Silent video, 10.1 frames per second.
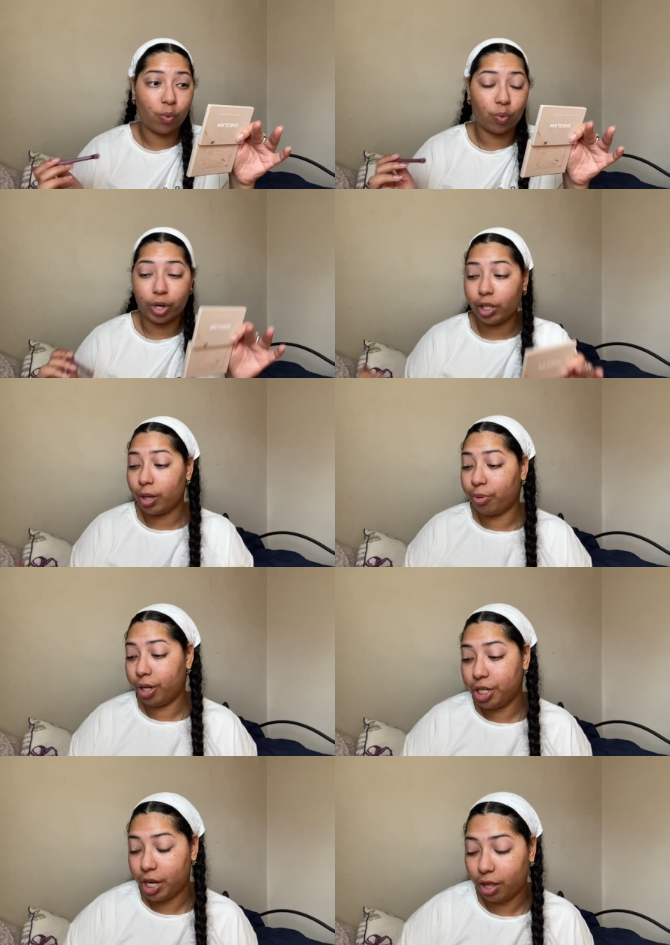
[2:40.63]
really
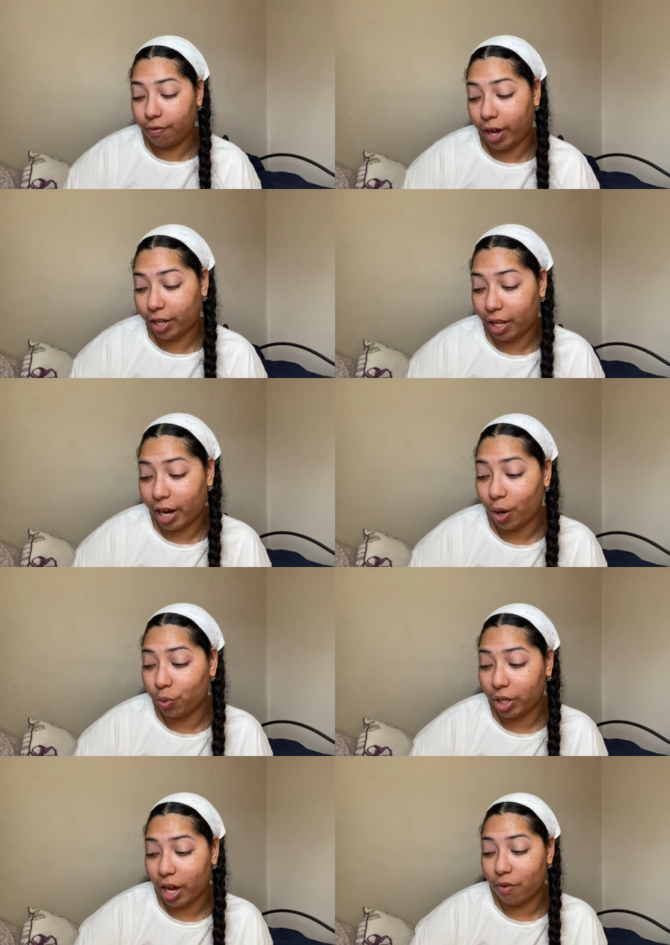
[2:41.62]
appreciate the fact that I
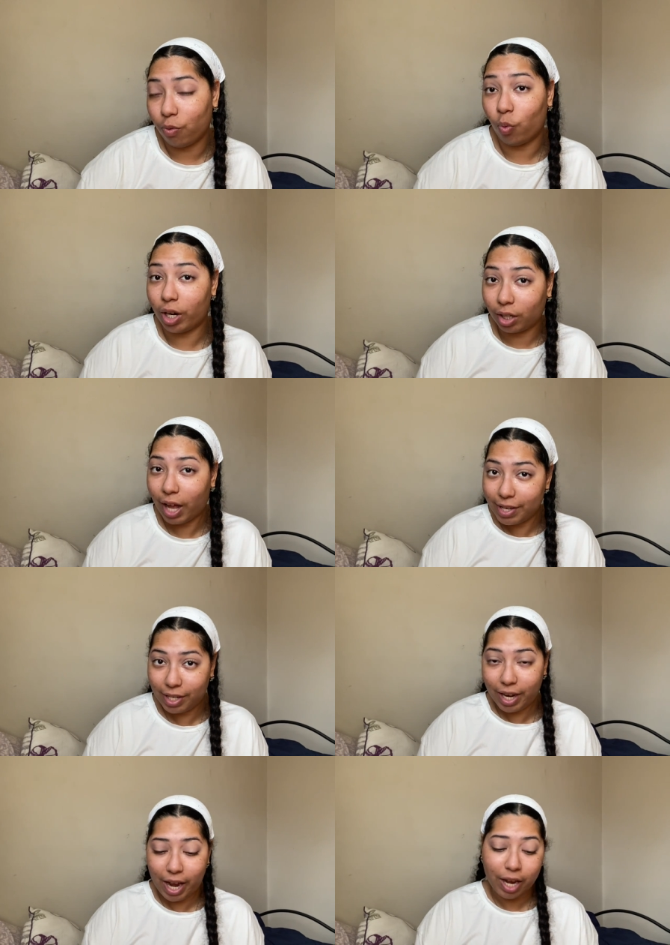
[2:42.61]
only have one class a
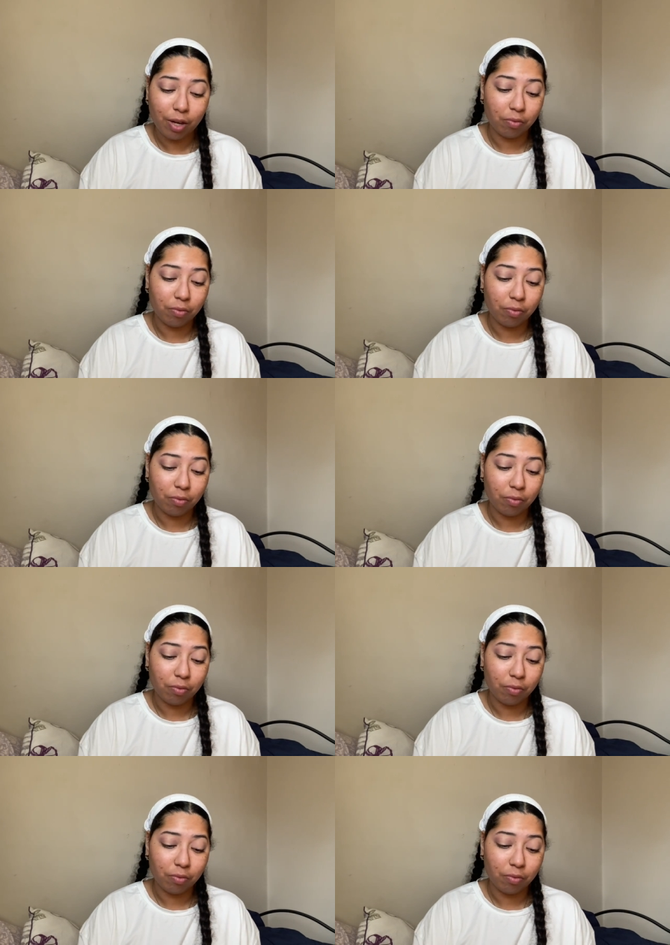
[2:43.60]
day.